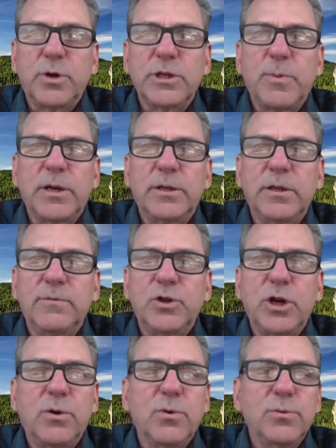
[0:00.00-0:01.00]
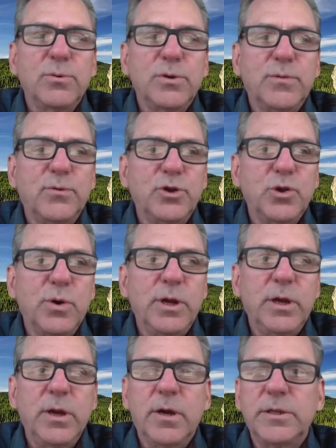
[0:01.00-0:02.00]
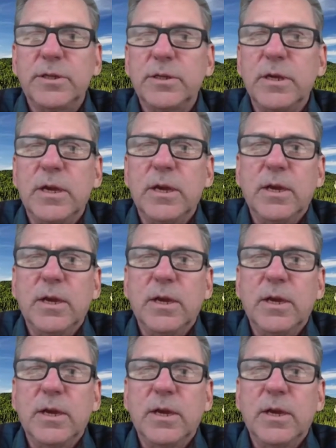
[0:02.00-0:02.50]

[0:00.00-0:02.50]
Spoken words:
prospective shareholders for joining us.